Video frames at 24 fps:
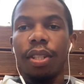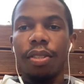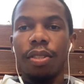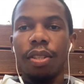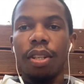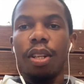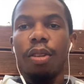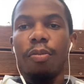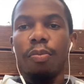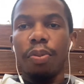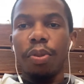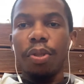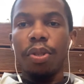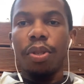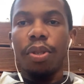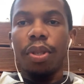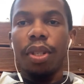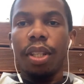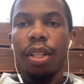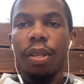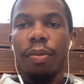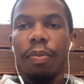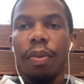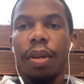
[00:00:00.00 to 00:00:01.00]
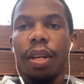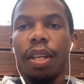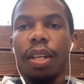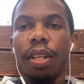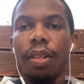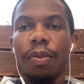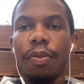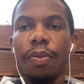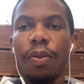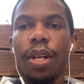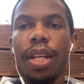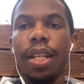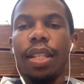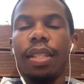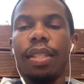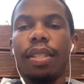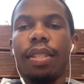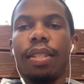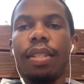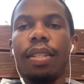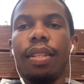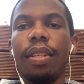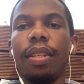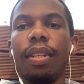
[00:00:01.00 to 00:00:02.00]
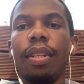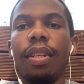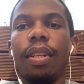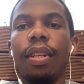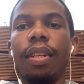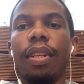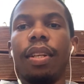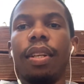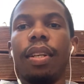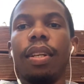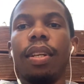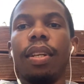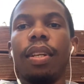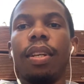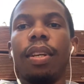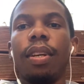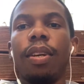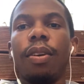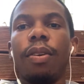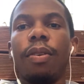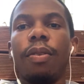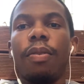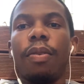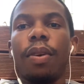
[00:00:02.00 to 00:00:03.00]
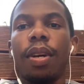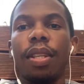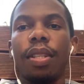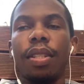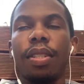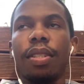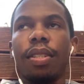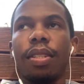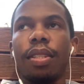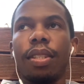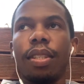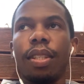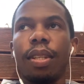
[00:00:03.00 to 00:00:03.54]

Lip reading: It's gonna put you in the market once